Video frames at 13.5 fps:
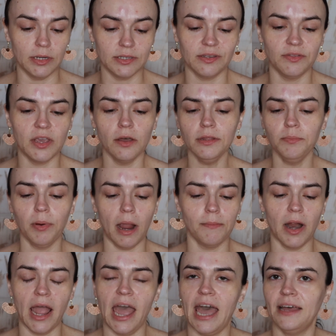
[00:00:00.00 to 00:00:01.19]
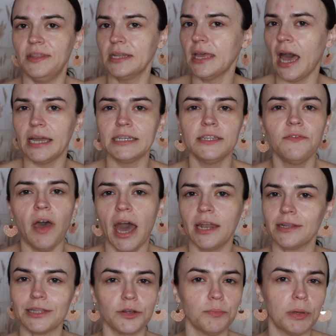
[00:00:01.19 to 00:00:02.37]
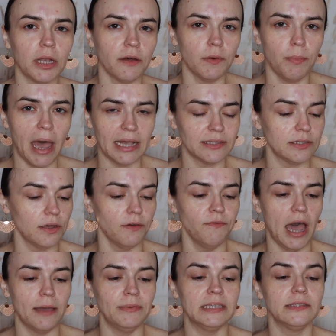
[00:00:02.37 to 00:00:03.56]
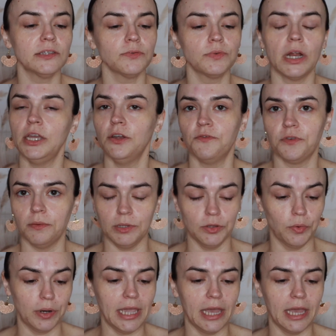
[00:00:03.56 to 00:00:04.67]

So the only primer I had that kind of had a little bit of a pastel vibe is this one right here from Laura